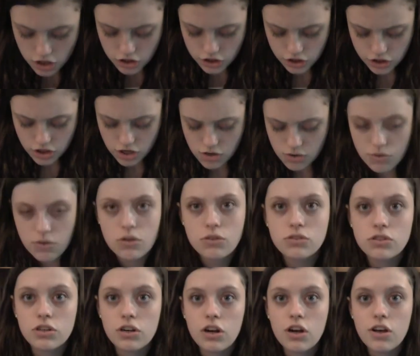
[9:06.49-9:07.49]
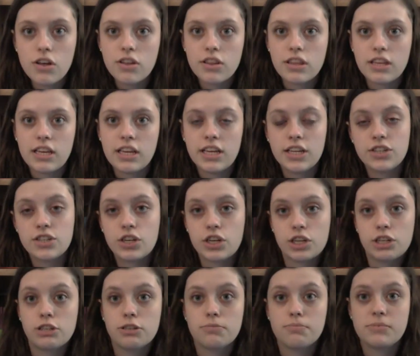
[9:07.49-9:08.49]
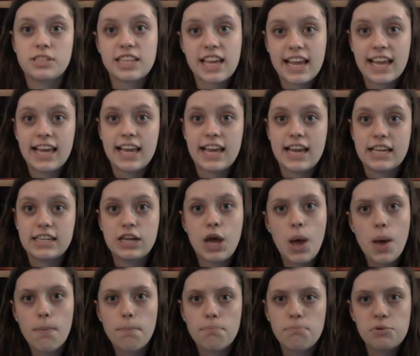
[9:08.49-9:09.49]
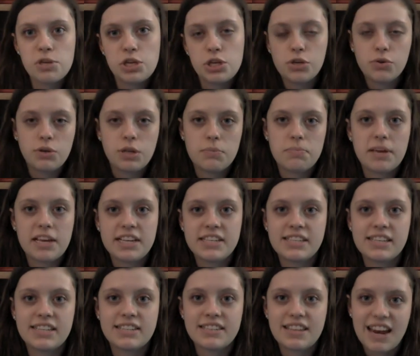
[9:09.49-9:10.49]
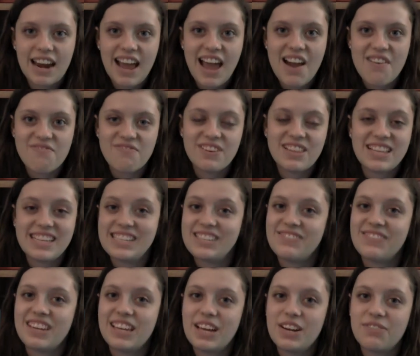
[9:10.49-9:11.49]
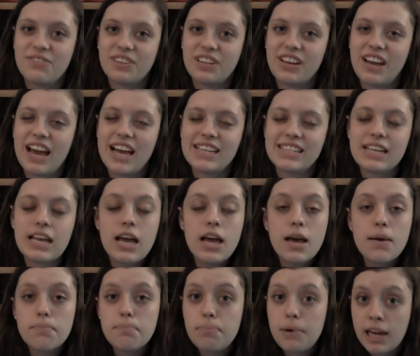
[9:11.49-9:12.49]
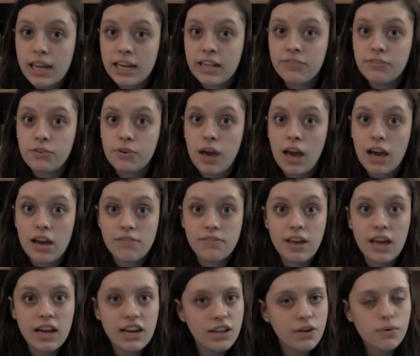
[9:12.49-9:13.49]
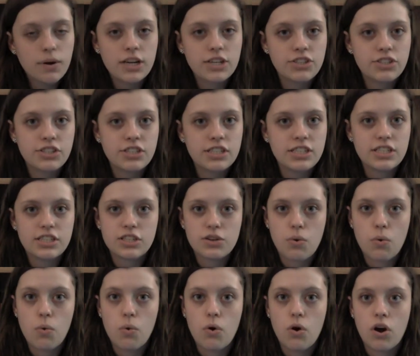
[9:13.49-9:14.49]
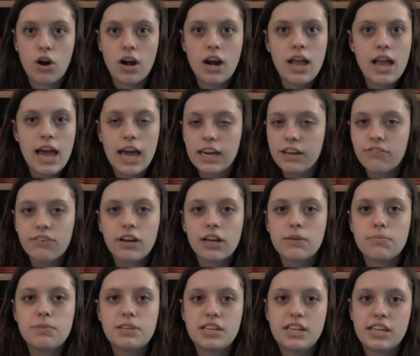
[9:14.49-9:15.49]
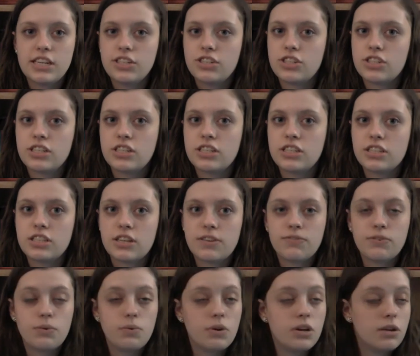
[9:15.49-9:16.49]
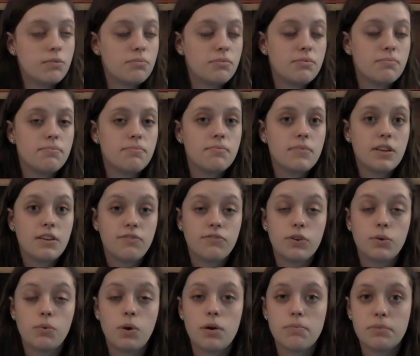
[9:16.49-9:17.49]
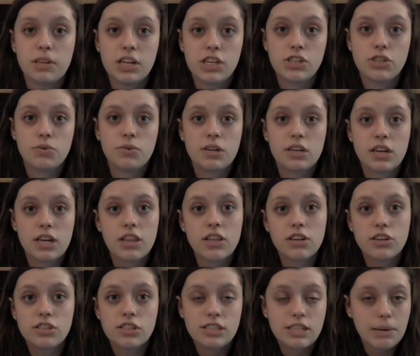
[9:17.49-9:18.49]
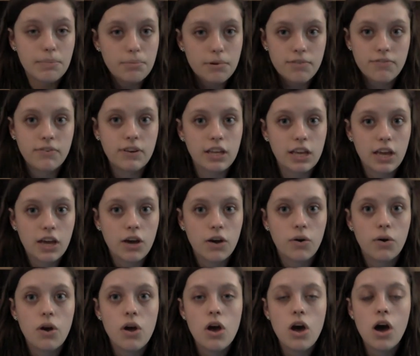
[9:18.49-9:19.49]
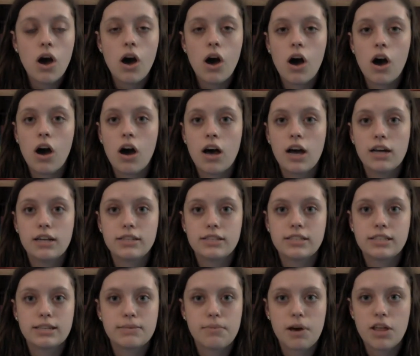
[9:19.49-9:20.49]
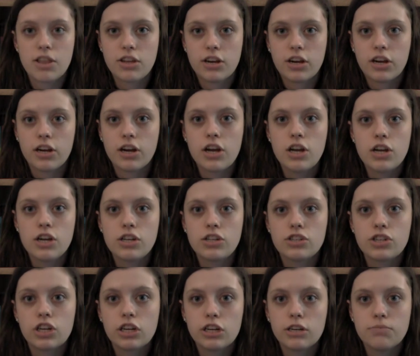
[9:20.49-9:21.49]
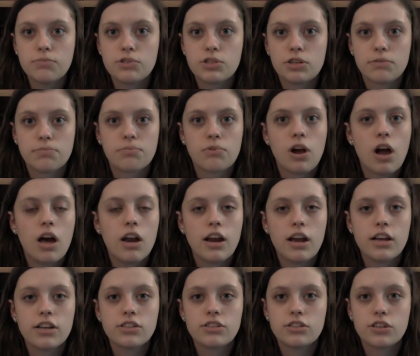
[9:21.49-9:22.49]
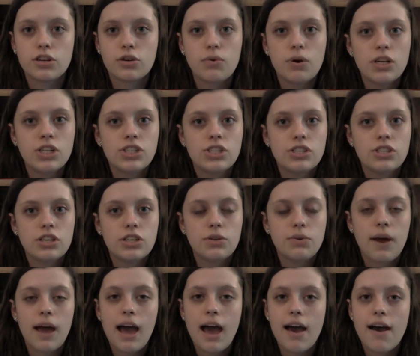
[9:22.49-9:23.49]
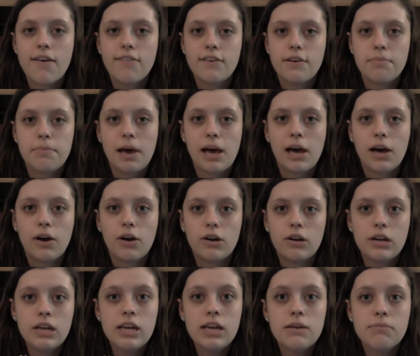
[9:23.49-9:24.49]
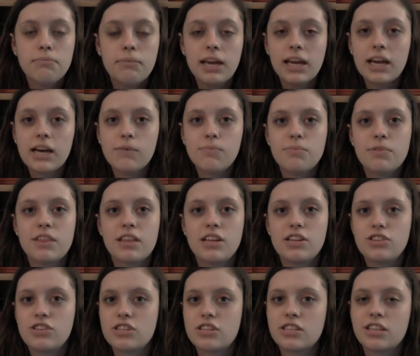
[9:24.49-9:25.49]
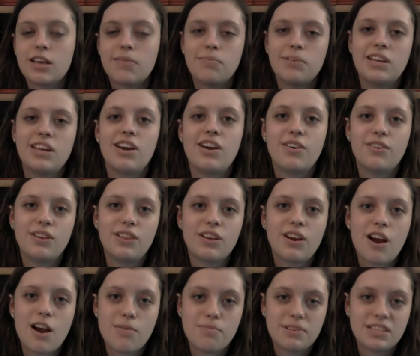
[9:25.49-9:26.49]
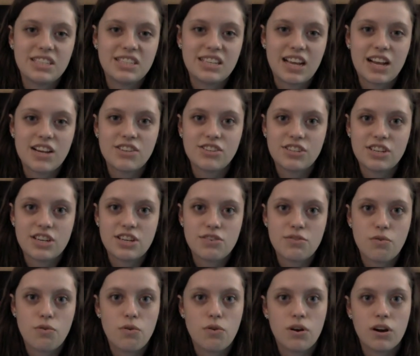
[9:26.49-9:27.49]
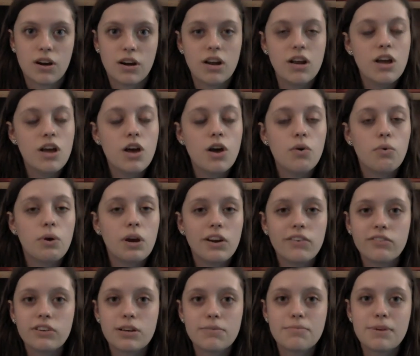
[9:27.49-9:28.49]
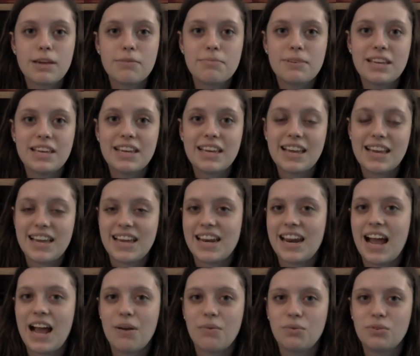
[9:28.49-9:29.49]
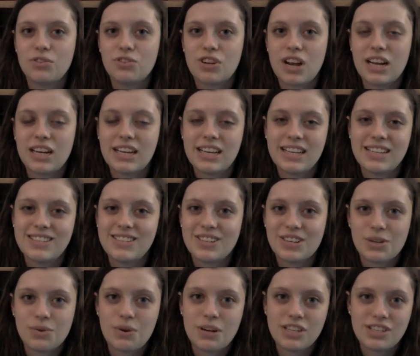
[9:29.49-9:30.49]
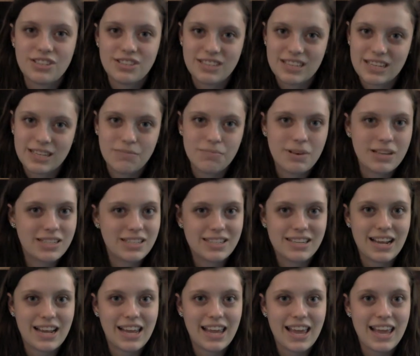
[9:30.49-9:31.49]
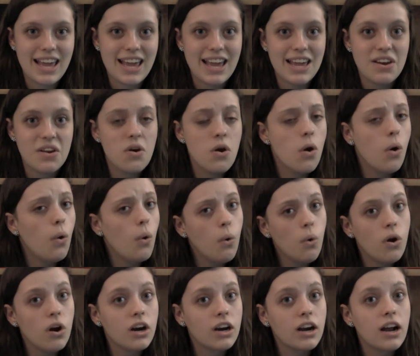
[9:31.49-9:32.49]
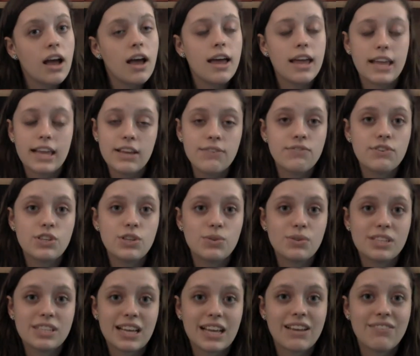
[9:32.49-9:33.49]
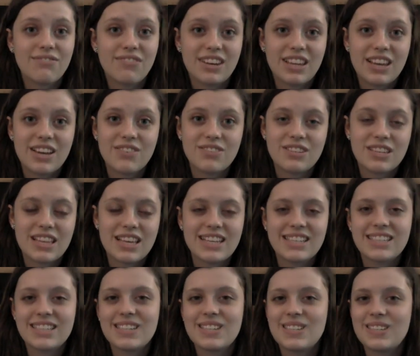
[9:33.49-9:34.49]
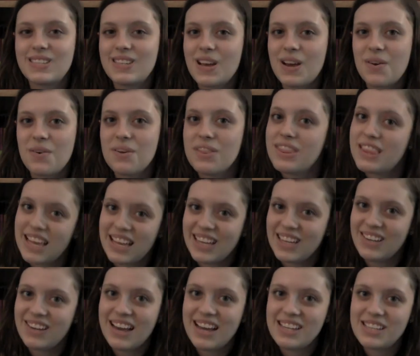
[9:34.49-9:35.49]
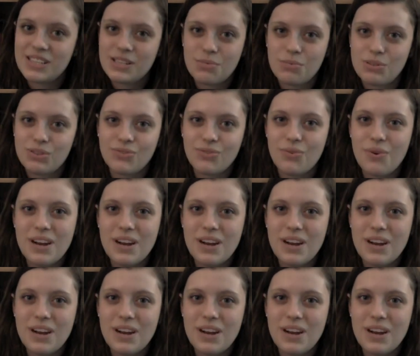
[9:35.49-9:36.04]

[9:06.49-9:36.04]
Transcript: So those are all the terms and beauty basics that I have for this video for you guys. But if you have any questions or any recommendations, if you want me to do another separate video on some other terms or products or questions that you have about makeup, then just let me know in the comment section or whatever it may be, and I will try to answer your questions as best as I can, or even do a second video to this. So thank you guys so much for